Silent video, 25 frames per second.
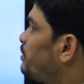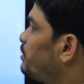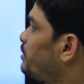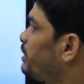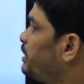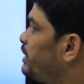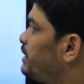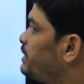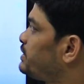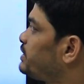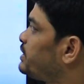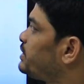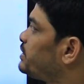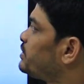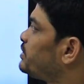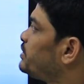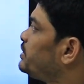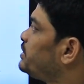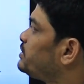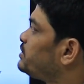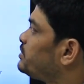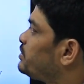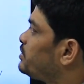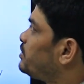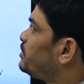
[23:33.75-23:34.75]
Reason
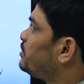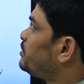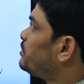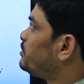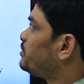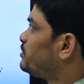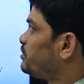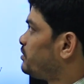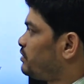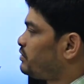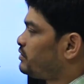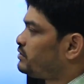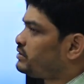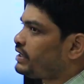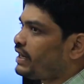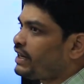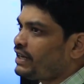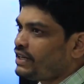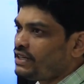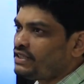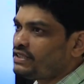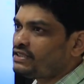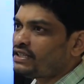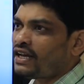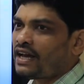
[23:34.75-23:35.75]
is
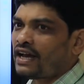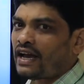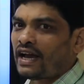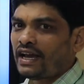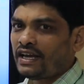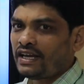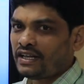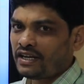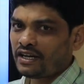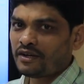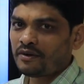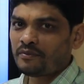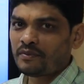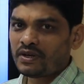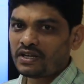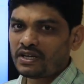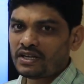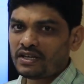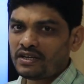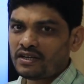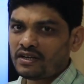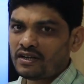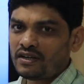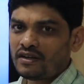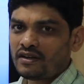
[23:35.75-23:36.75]
chain is a iron
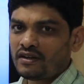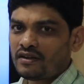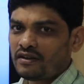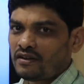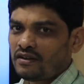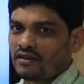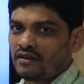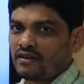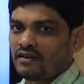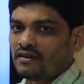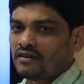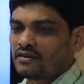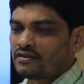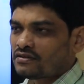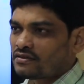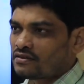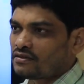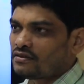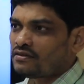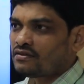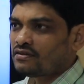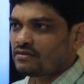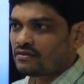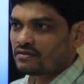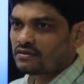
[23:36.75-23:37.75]
material,
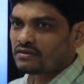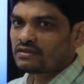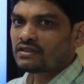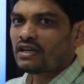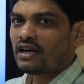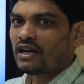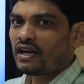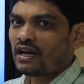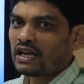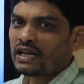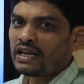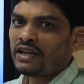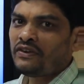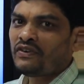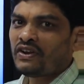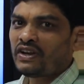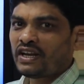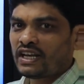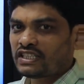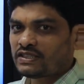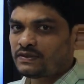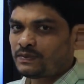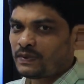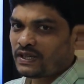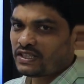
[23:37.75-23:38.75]
so uneven
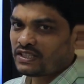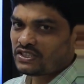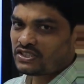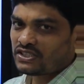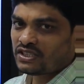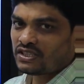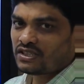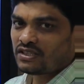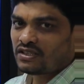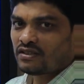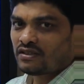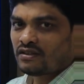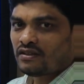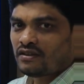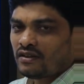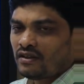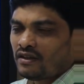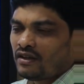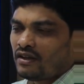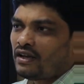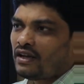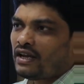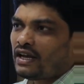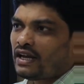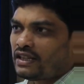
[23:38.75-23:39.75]
expansion.
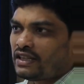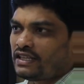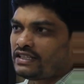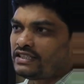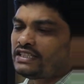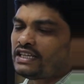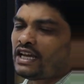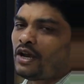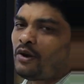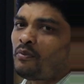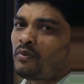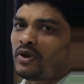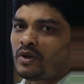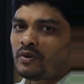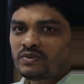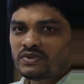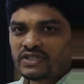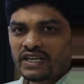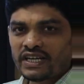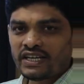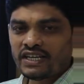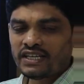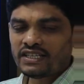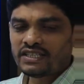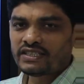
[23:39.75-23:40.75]
At the same time,
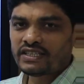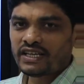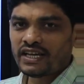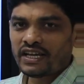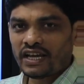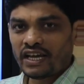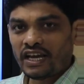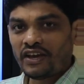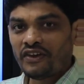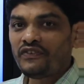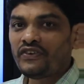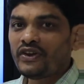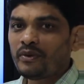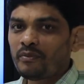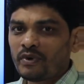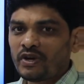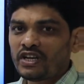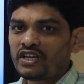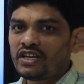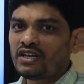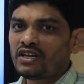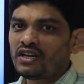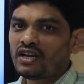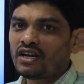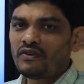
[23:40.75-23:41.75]
chain is a heavy
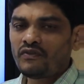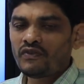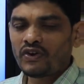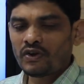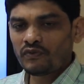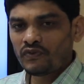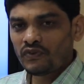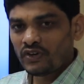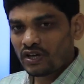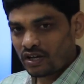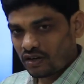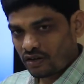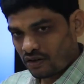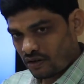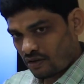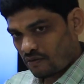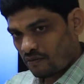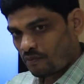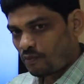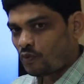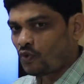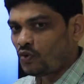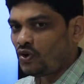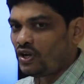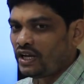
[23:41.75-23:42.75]
material. When we
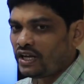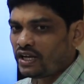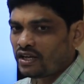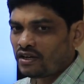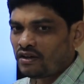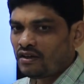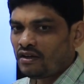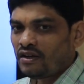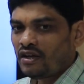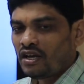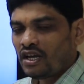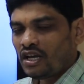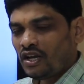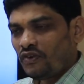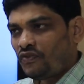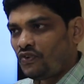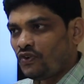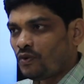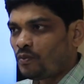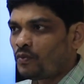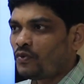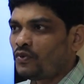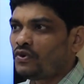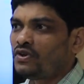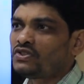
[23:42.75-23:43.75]
are pulling, if
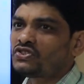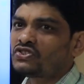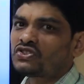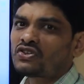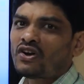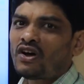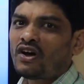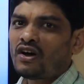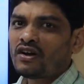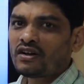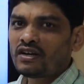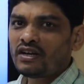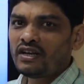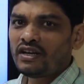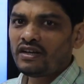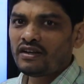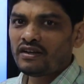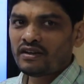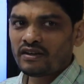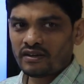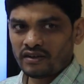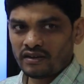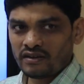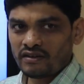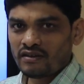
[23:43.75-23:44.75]
you pull
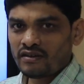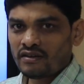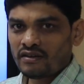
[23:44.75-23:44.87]
strongly,